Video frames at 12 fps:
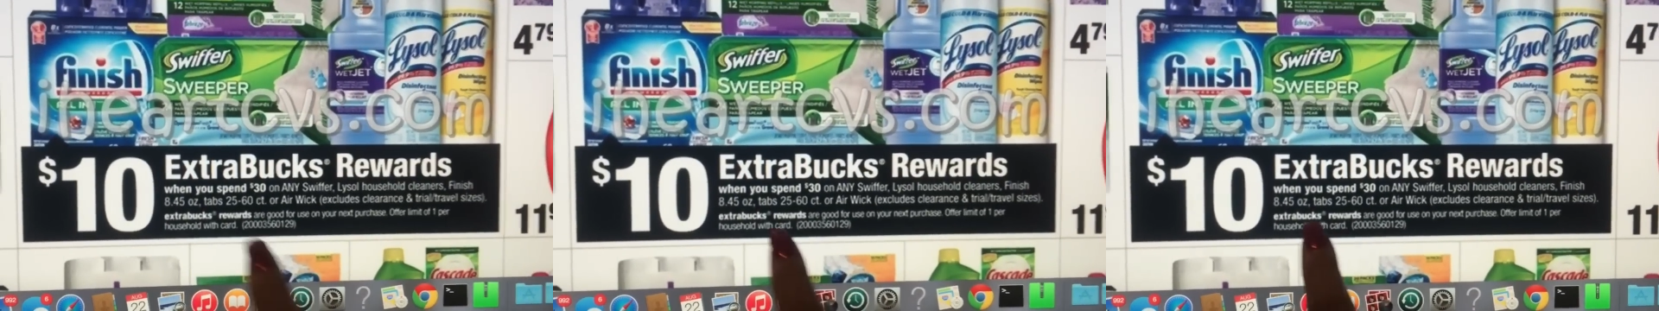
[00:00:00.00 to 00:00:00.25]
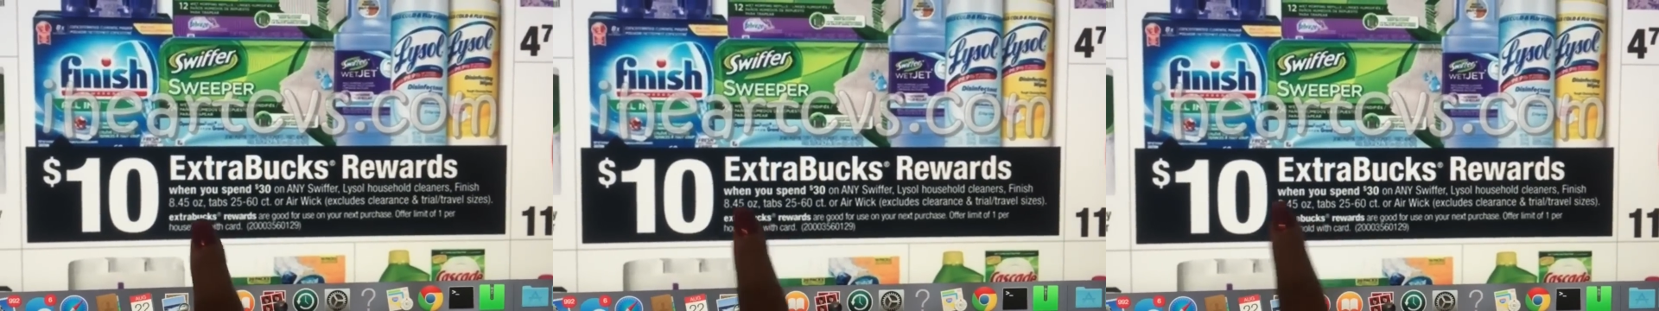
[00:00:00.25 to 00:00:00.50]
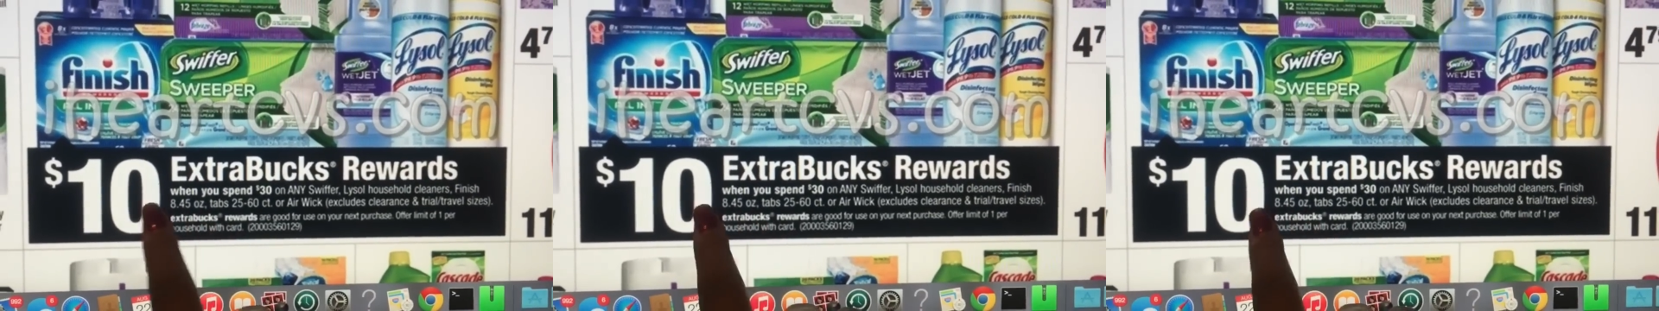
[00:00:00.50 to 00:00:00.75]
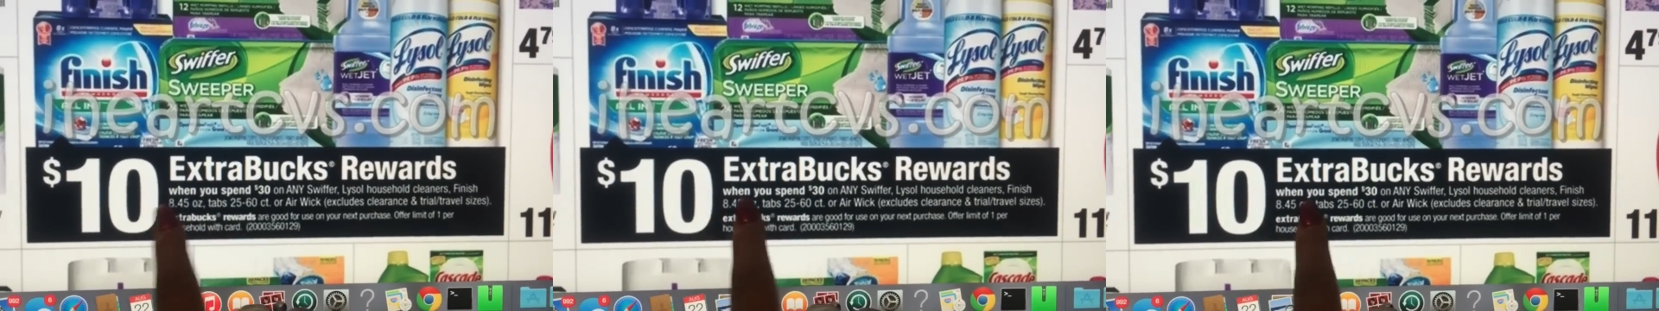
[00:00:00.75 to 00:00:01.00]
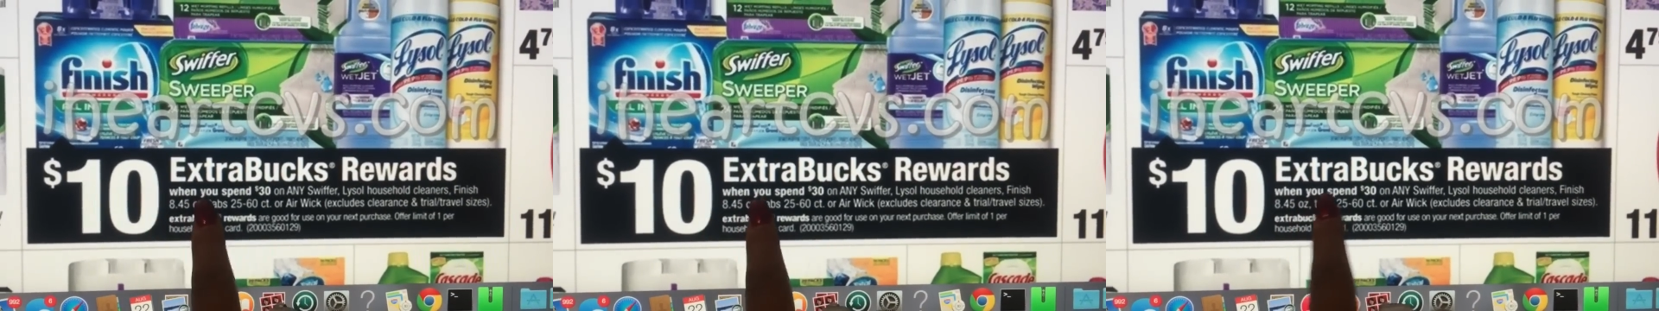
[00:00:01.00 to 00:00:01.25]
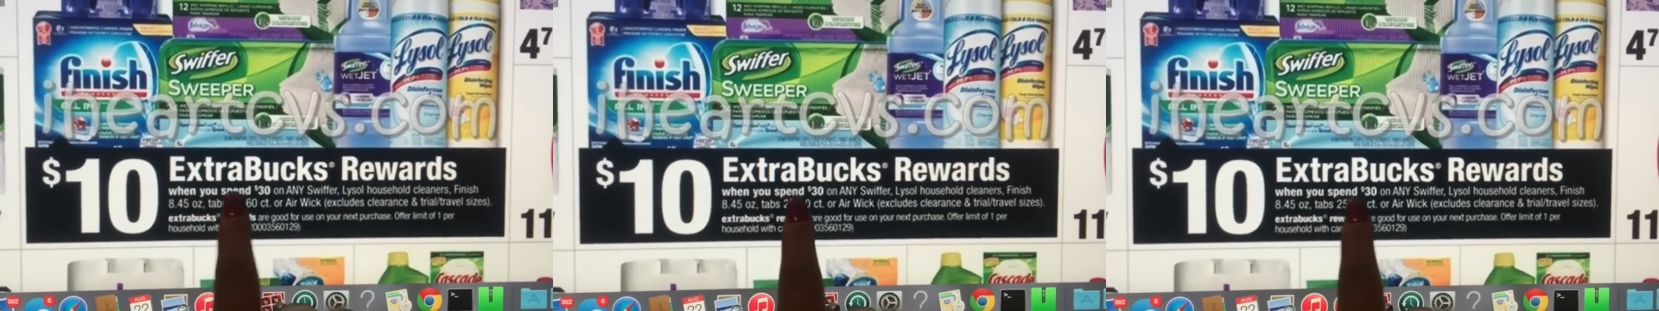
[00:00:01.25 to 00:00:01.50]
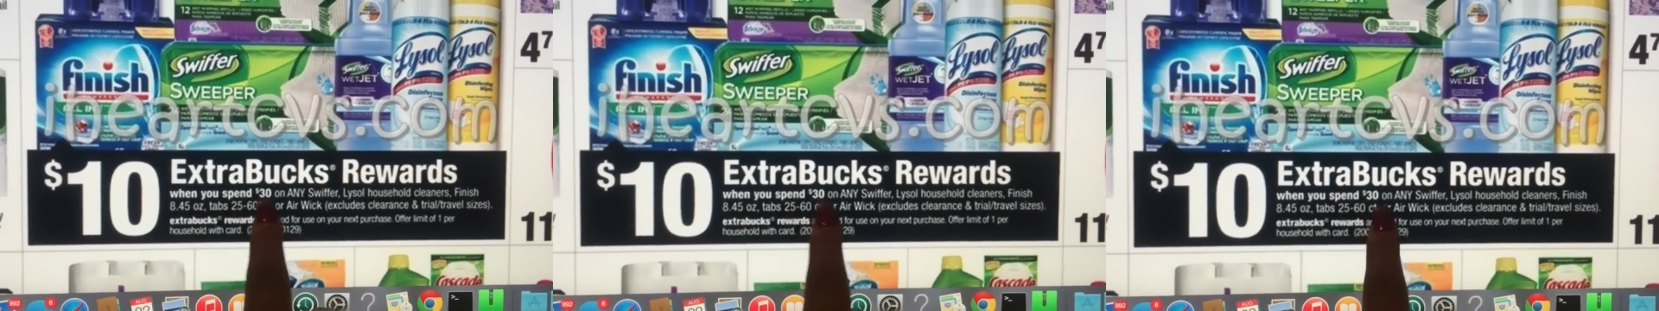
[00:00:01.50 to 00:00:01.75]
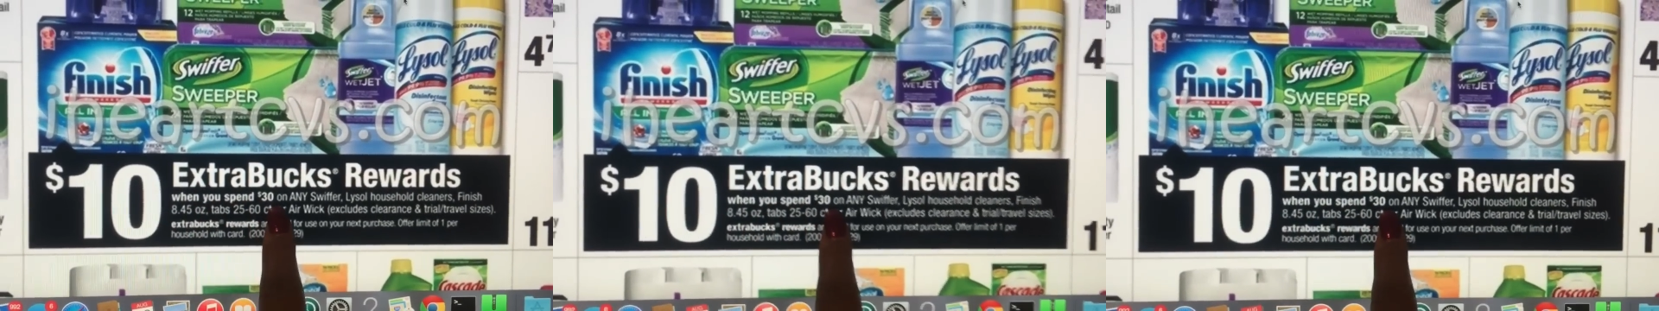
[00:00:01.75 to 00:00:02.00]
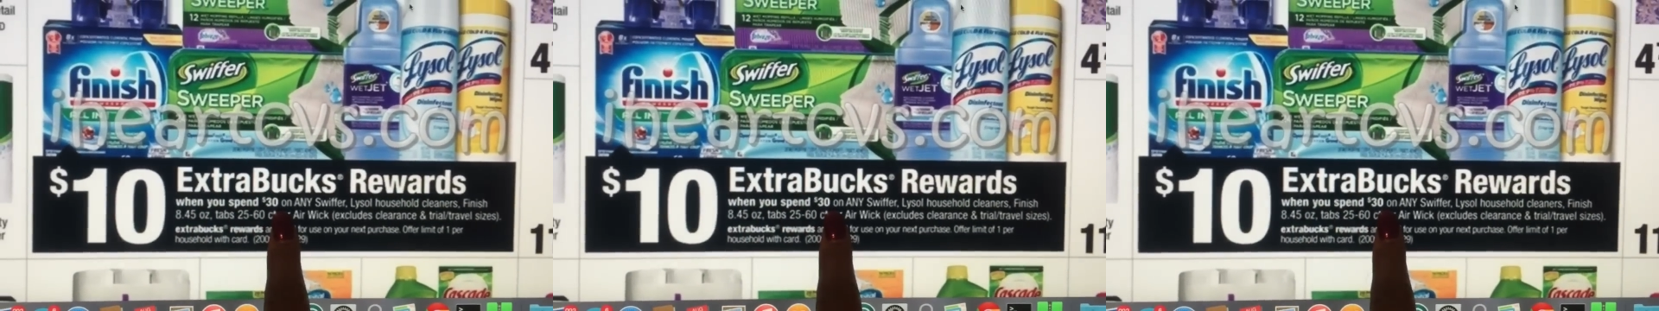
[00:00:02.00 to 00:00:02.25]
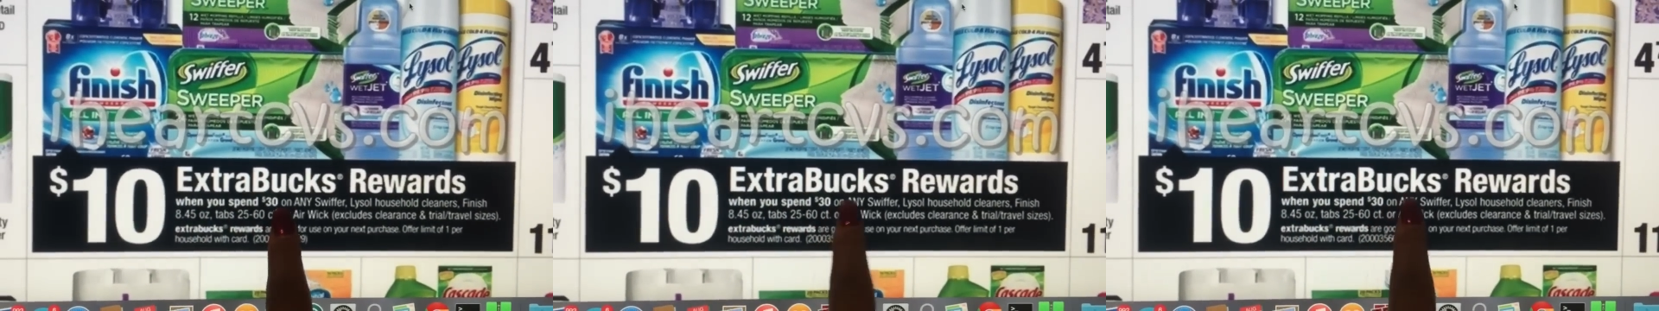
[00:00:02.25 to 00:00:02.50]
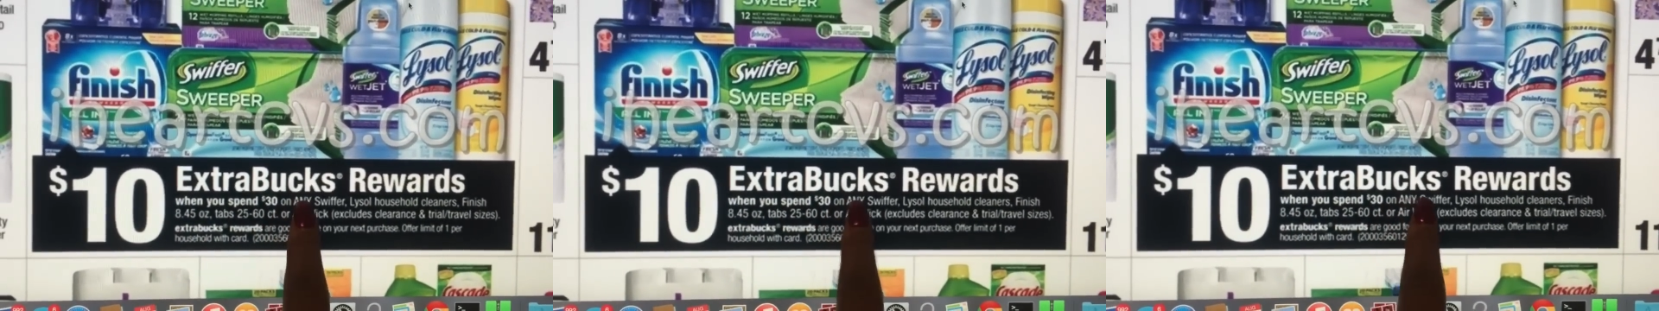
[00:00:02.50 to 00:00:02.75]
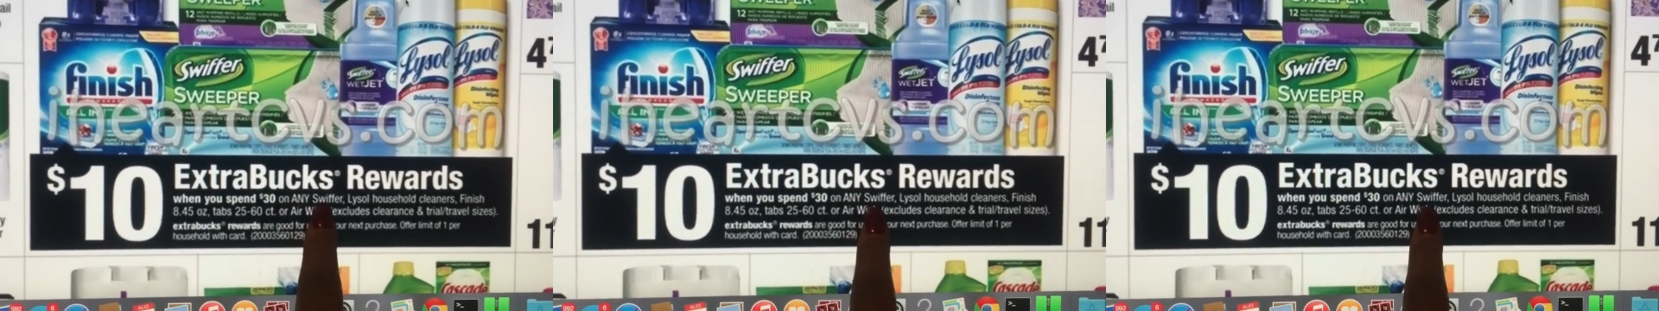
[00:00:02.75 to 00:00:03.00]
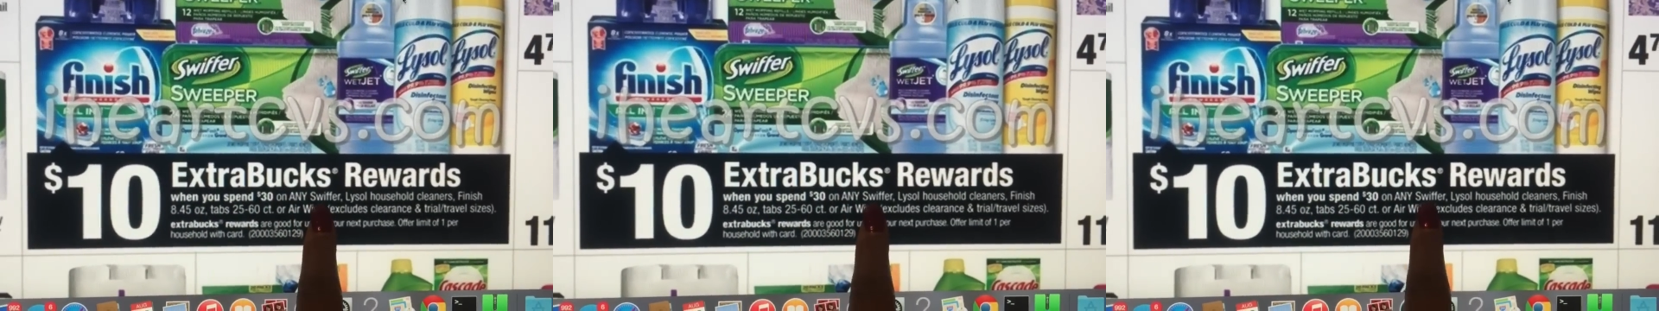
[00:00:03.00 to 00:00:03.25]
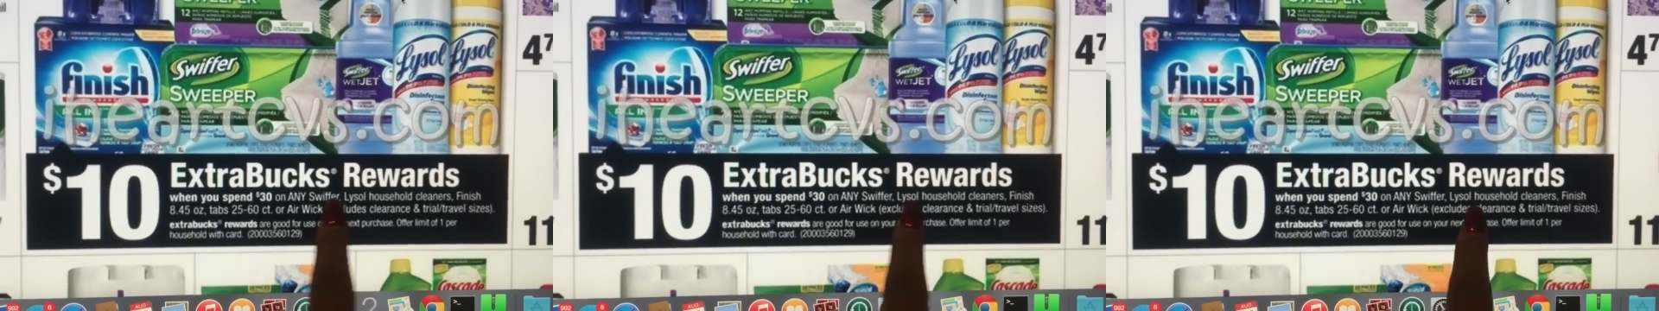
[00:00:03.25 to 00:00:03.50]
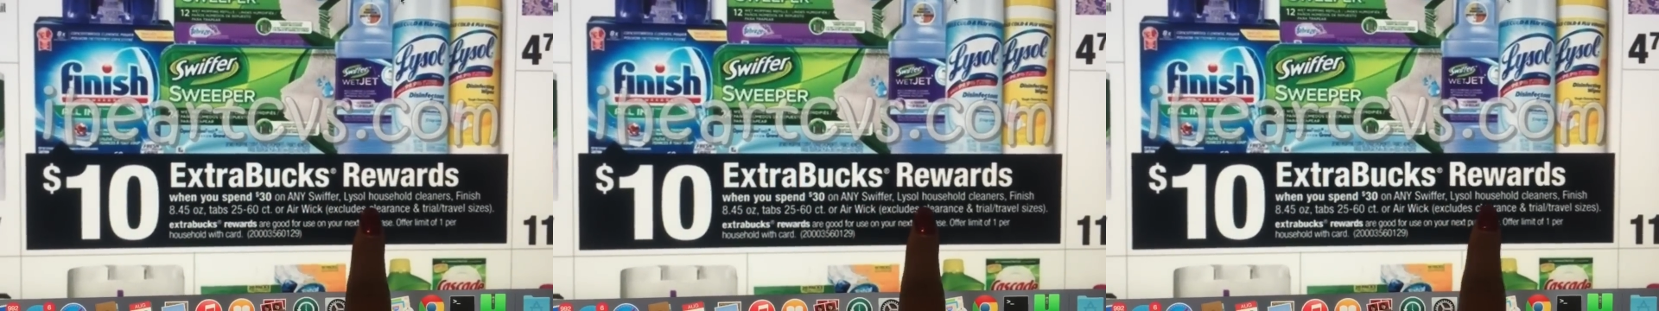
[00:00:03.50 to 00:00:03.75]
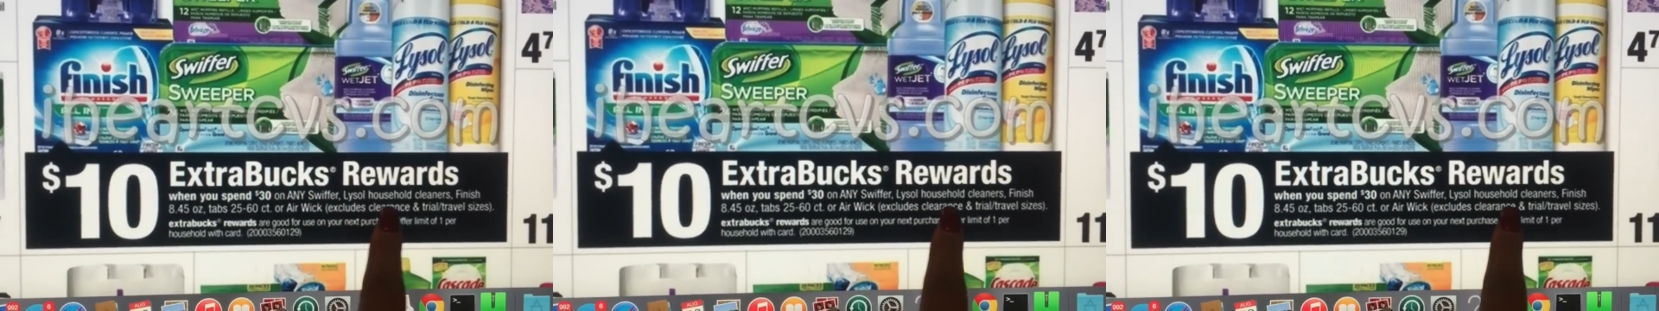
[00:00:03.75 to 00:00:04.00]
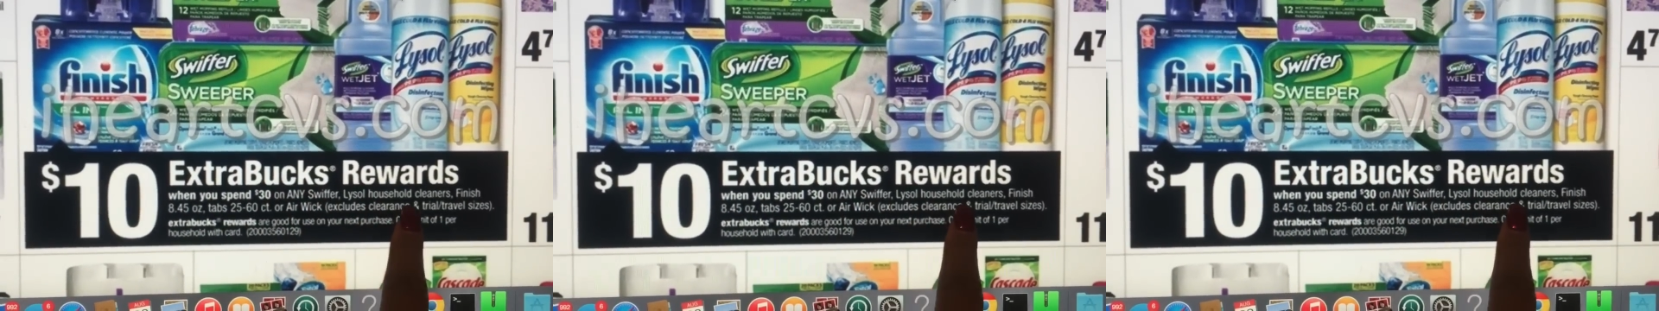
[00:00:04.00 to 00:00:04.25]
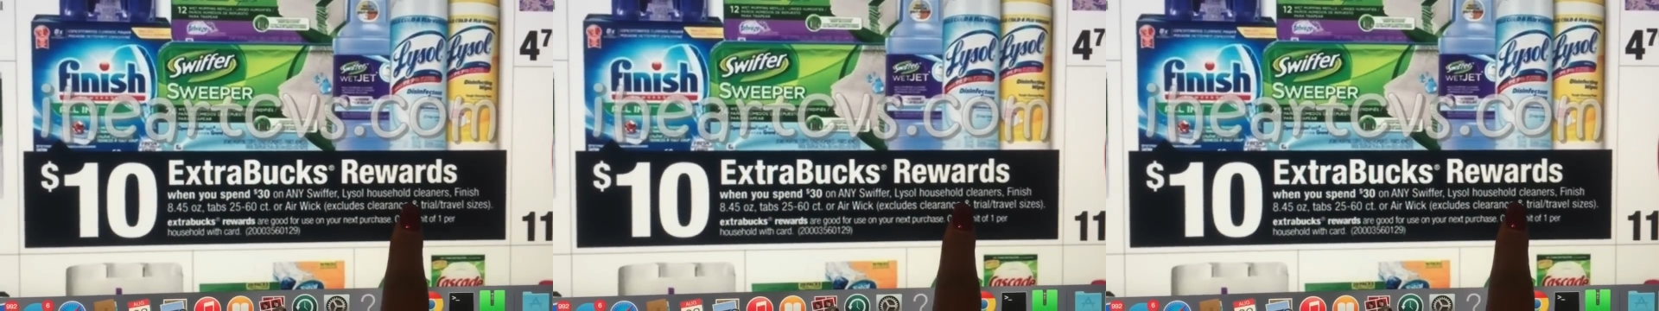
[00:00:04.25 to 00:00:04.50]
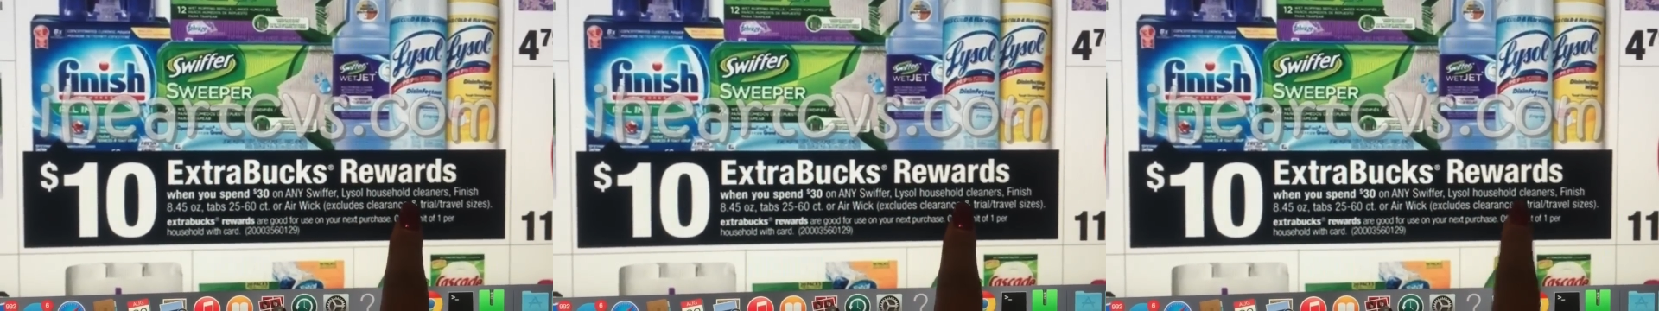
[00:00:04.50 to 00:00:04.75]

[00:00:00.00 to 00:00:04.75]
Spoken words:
[unreadable: no face in view]